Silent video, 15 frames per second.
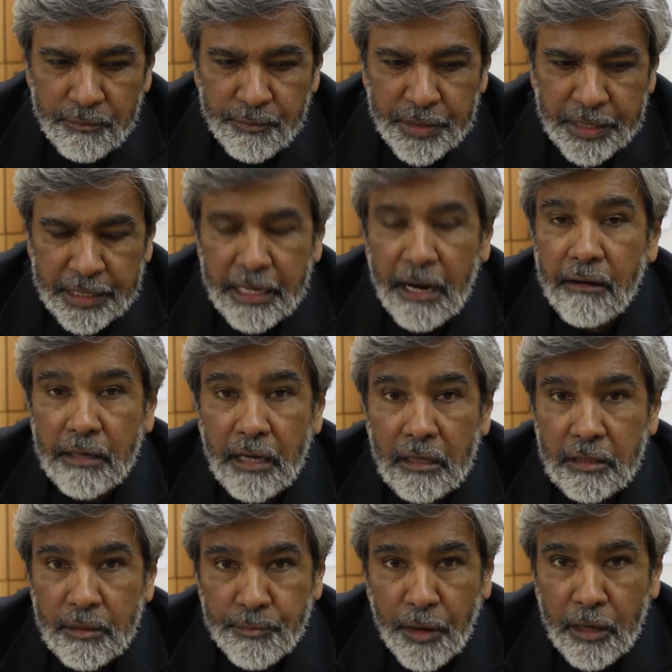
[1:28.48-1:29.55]
being carried out
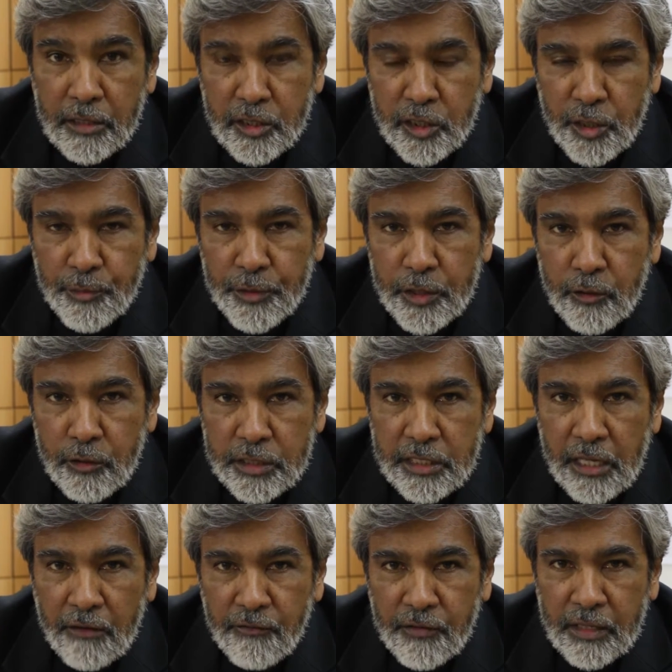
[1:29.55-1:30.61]
in partnership with
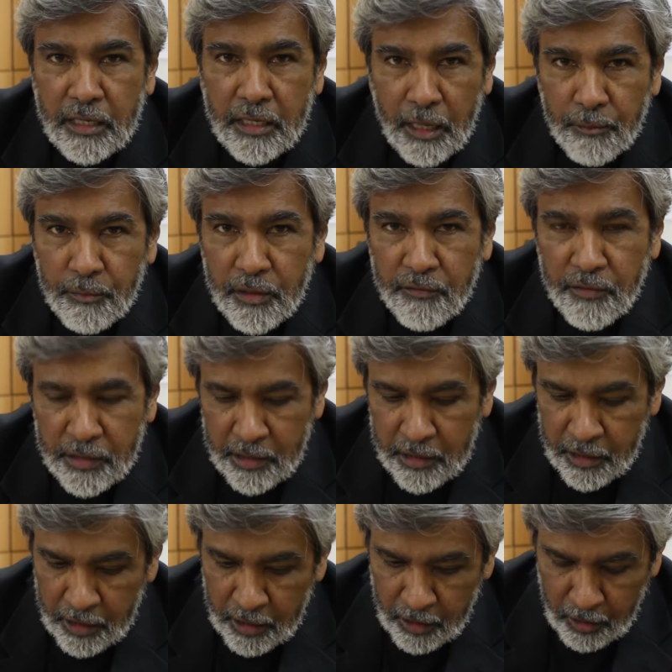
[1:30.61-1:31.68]
UNICEF and a number of
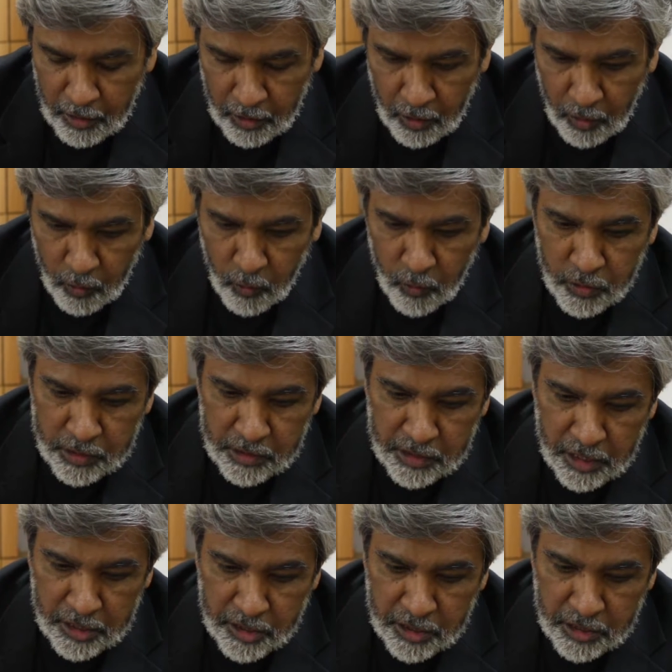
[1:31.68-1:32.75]
other
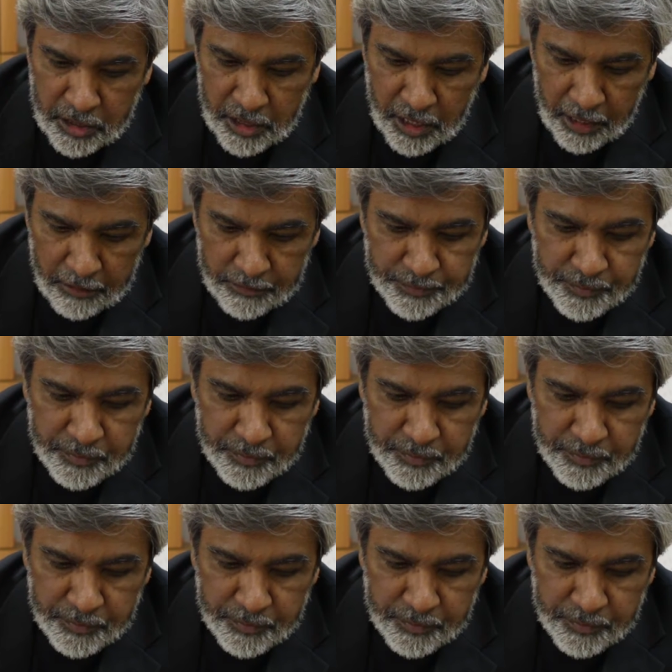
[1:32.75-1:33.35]
organizations here.